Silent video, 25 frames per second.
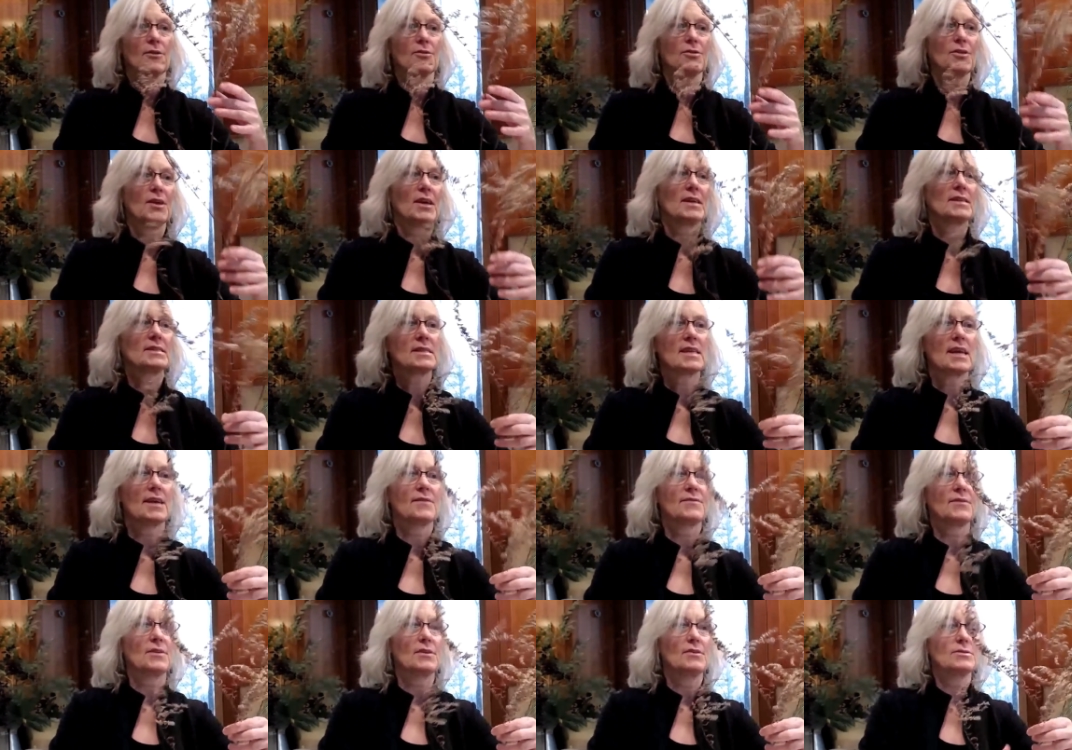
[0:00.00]
Other
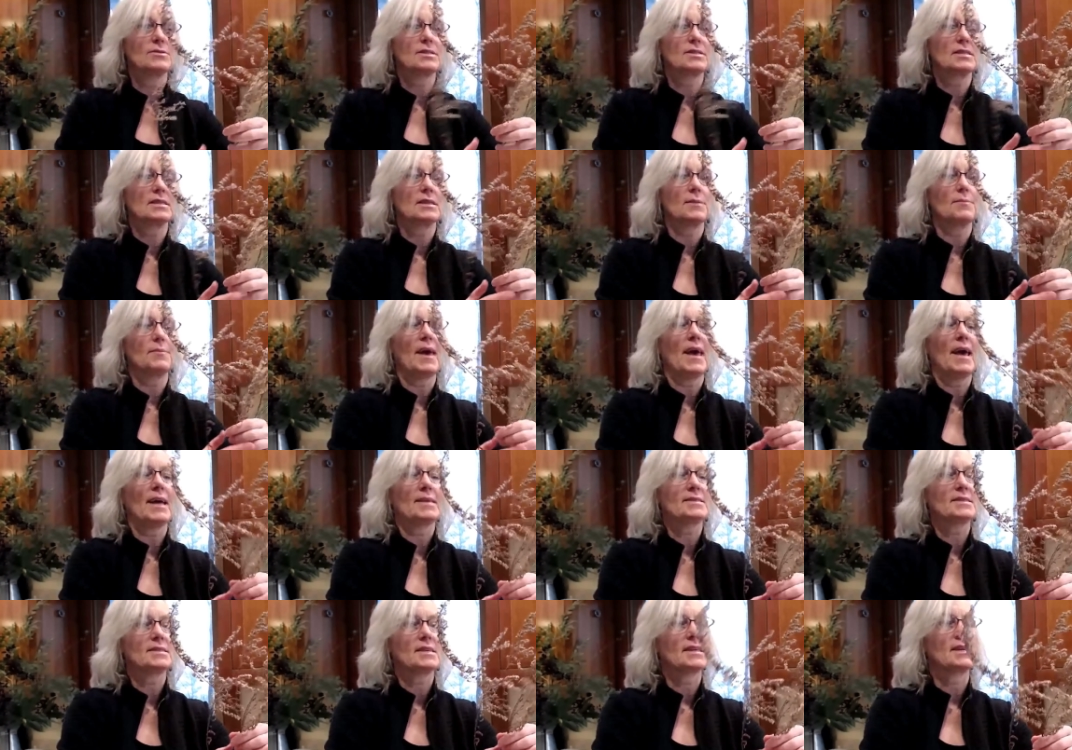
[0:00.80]
things that I've used in the
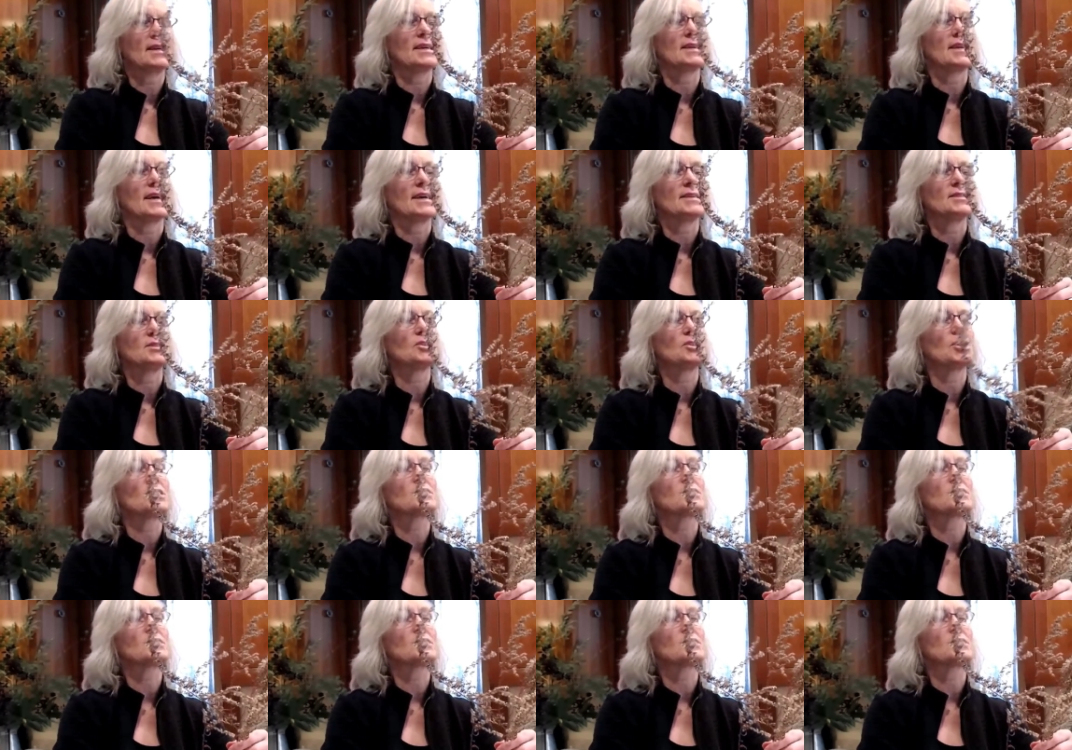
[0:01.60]
past, again, I